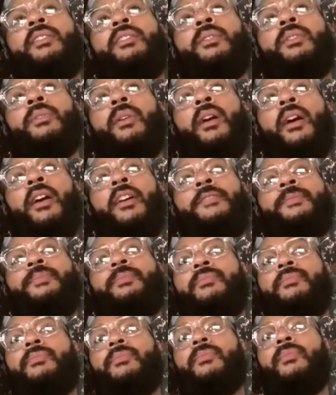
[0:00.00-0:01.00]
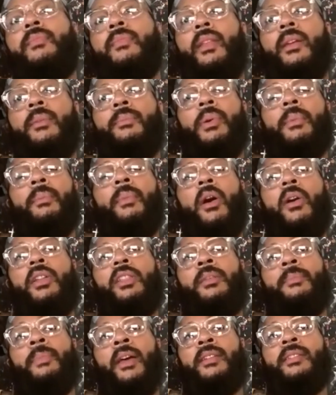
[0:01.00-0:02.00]
to promote it
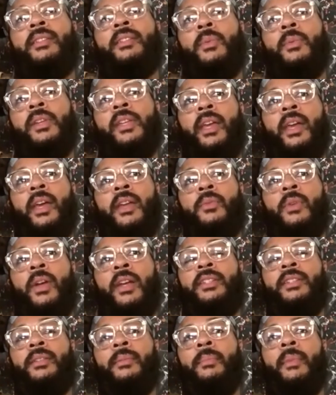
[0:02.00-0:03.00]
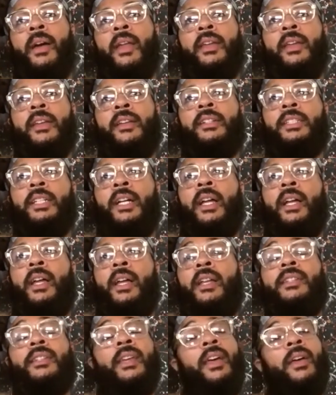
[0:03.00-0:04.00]
the best that we can, raise some money
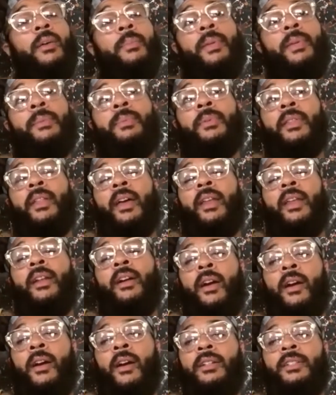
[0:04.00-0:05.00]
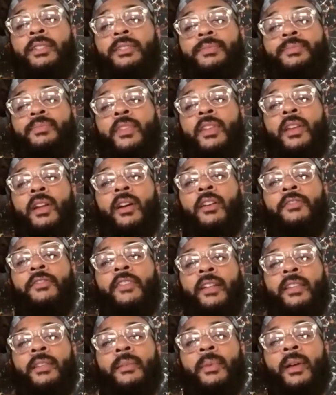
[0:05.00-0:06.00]
to help people that are, you know,
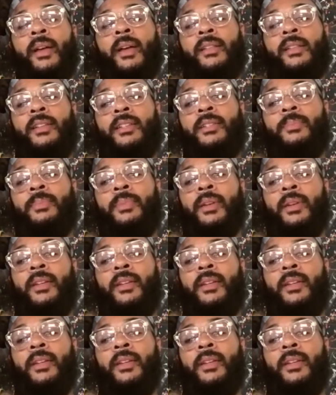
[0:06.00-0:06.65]
affected by this. But